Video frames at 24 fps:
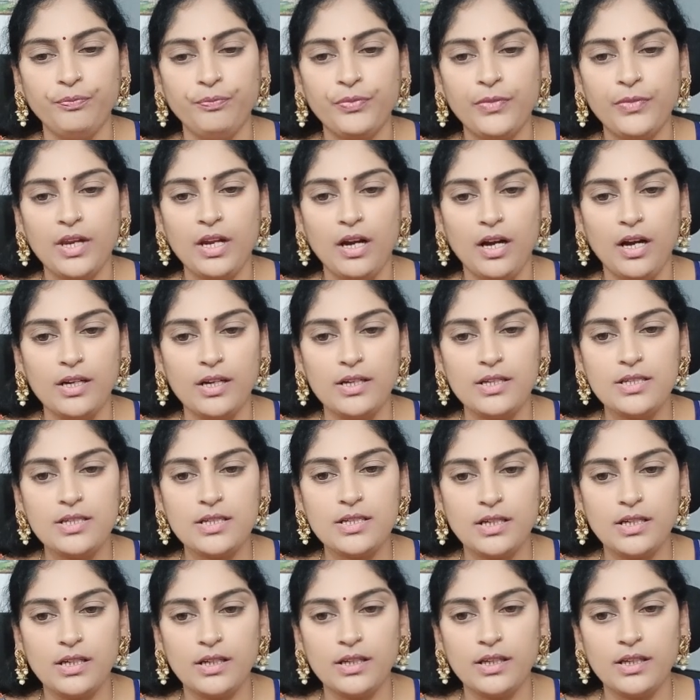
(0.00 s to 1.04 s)
And
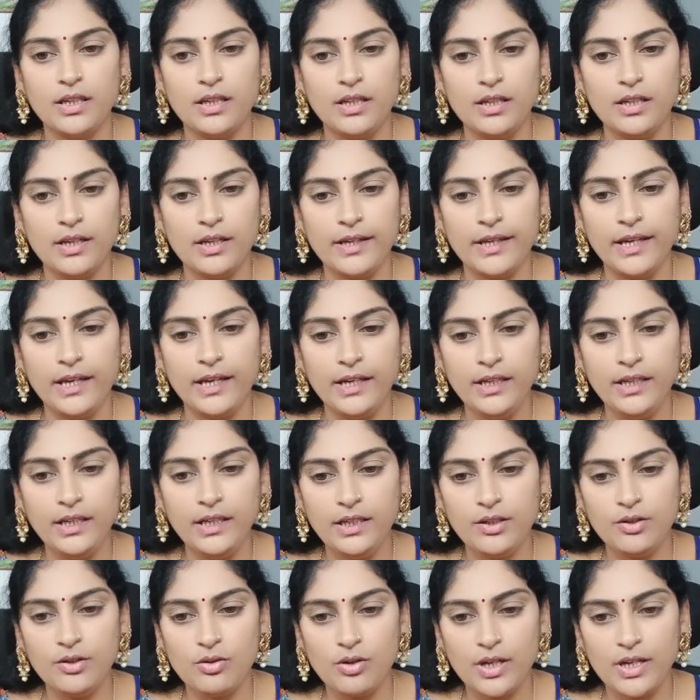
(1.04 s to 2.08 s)
in the edit,
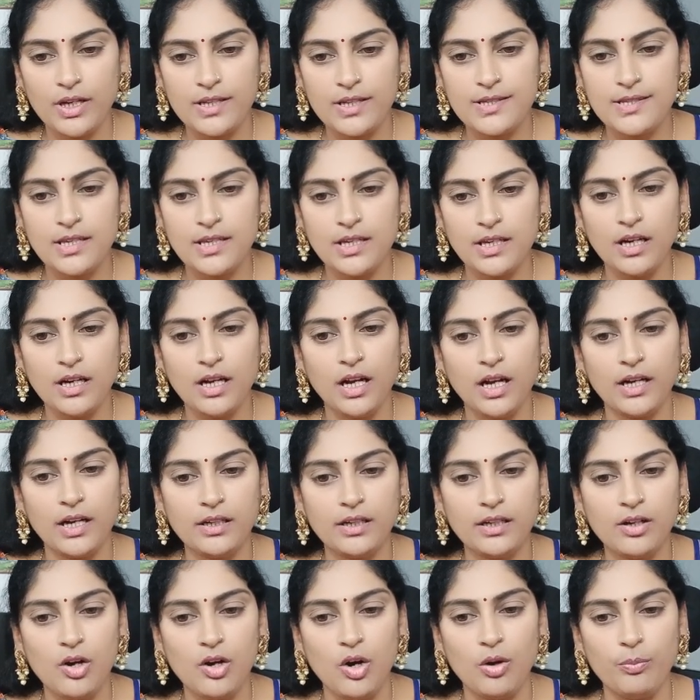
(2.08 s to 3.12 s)
you can see cut,
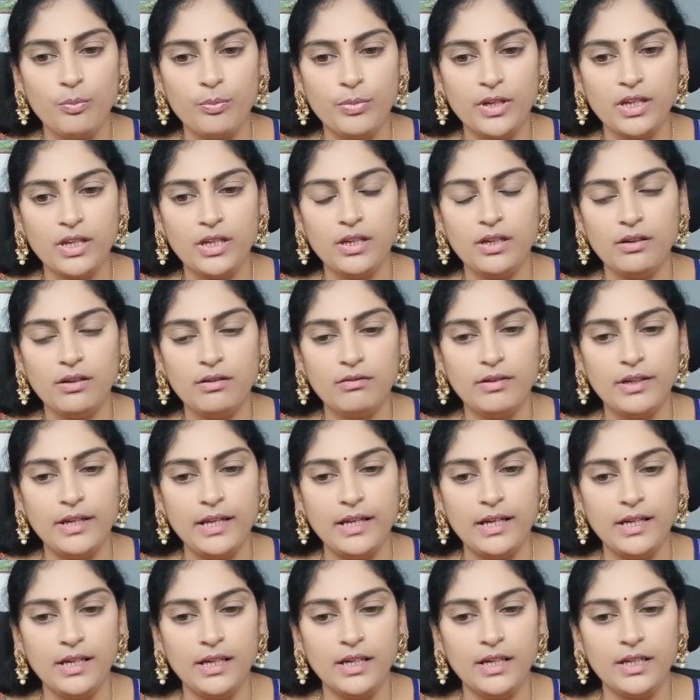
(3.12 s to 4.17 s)
copy,
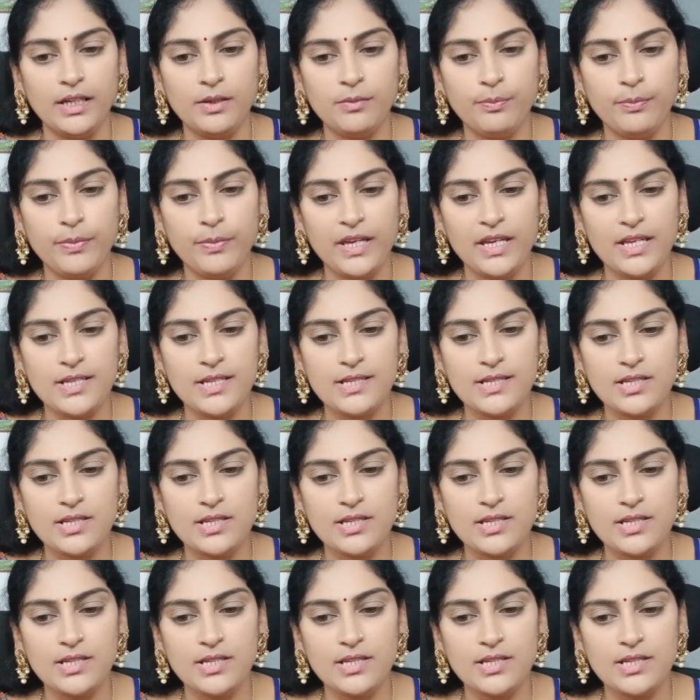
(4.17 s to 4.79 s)
delete, paste.